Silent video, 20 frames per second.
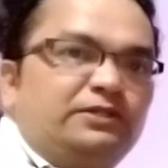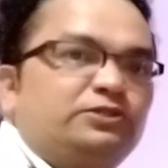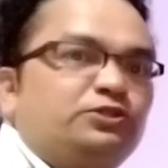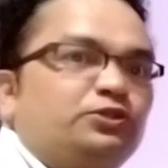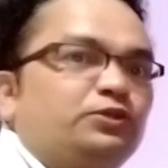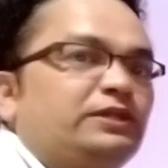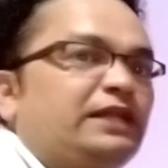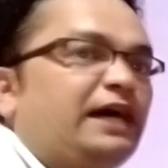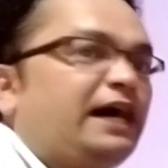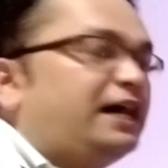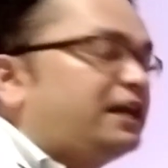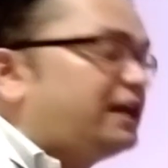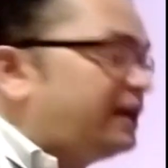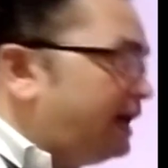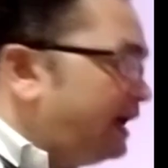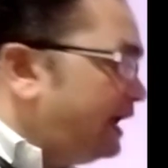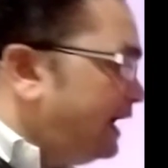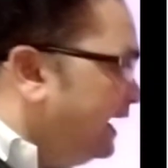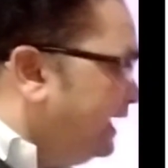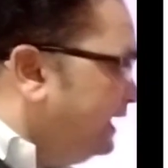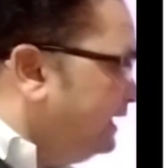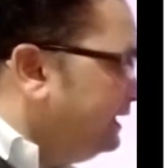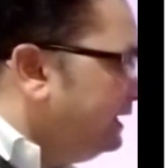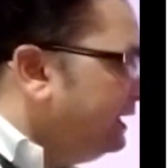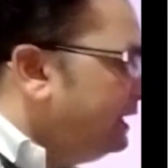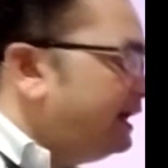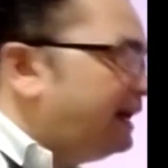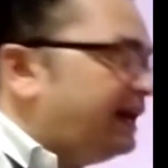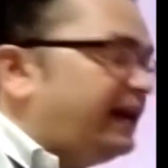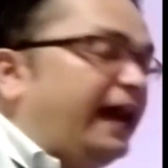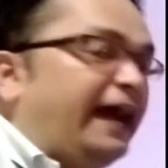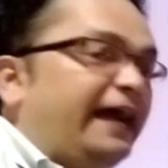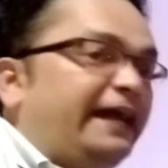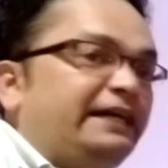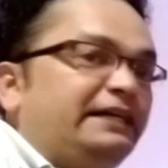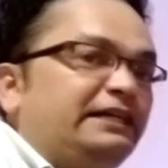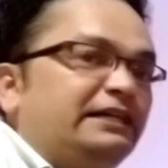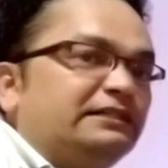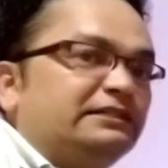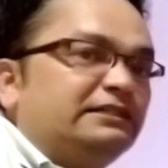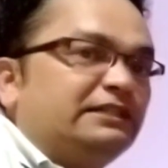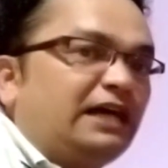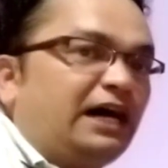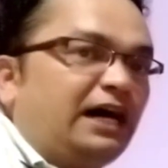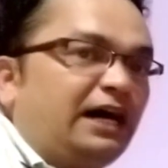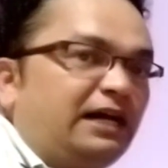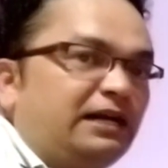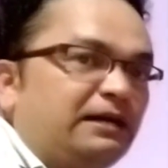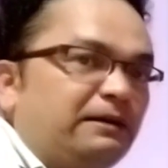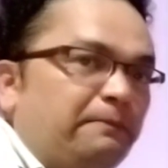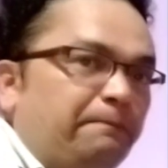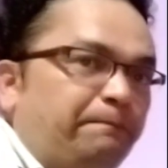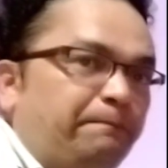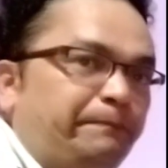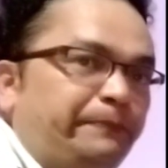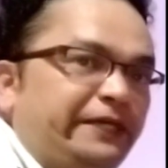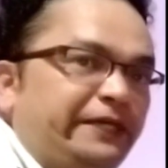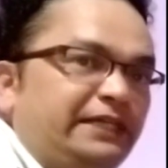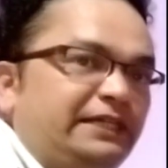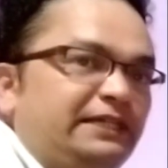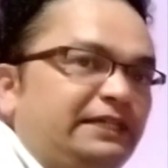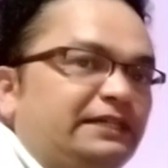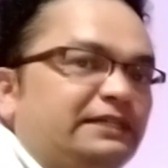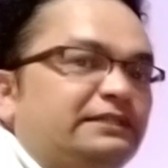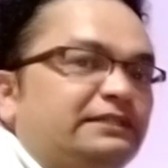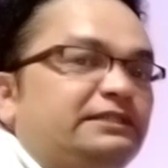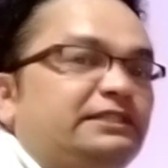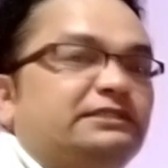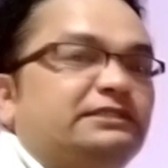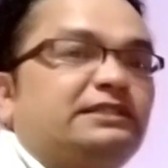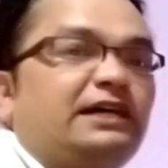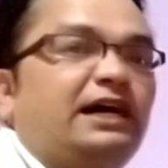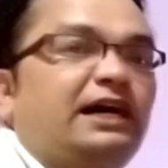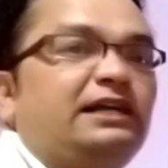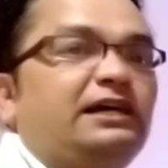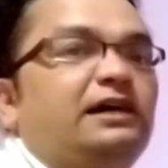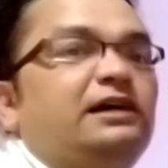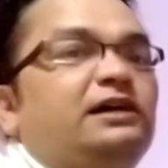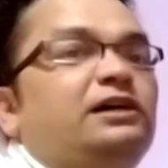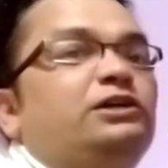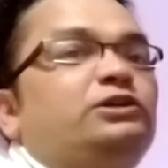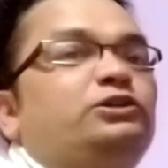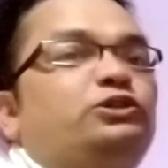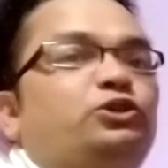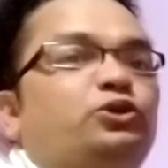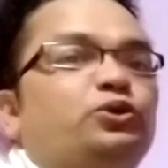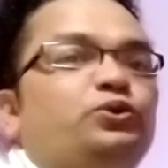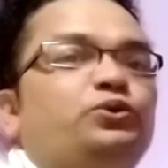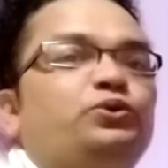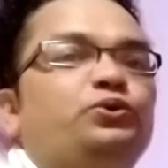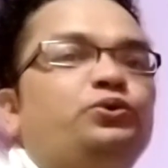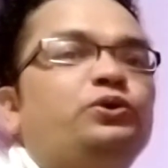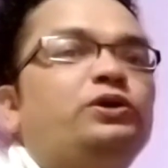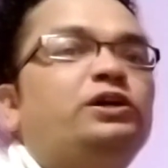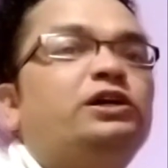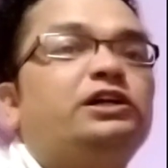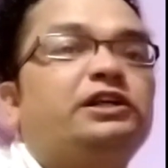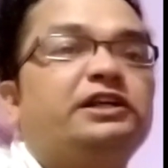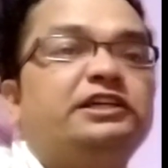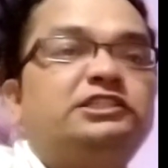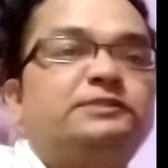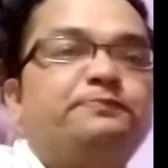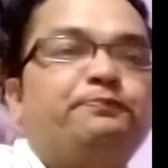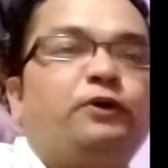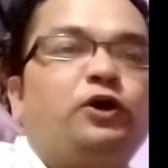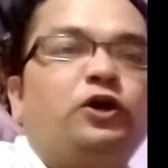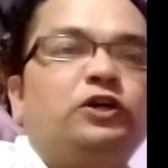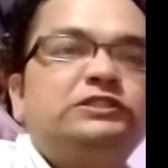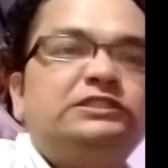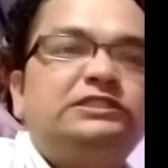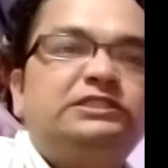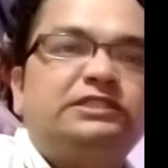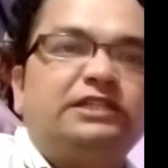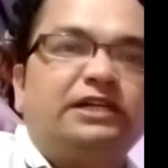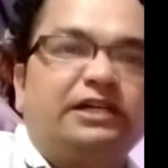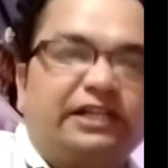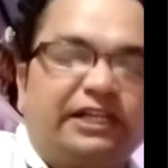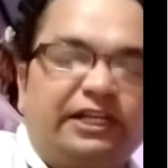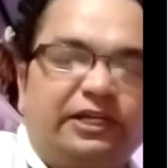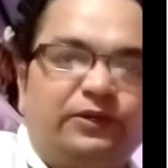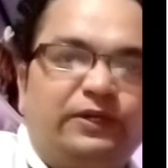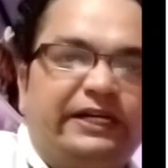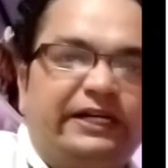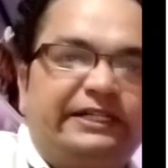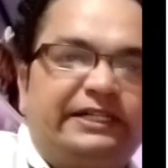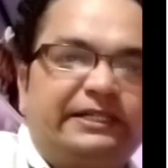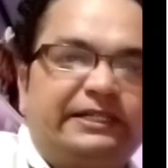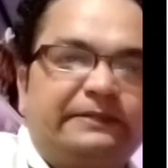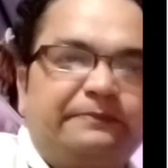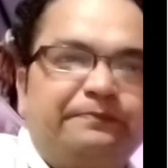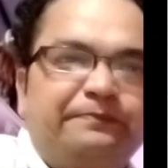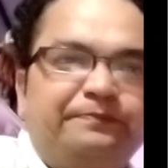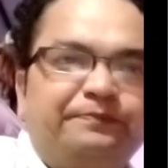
So NAR-L and NAR-P, these are two response regulator.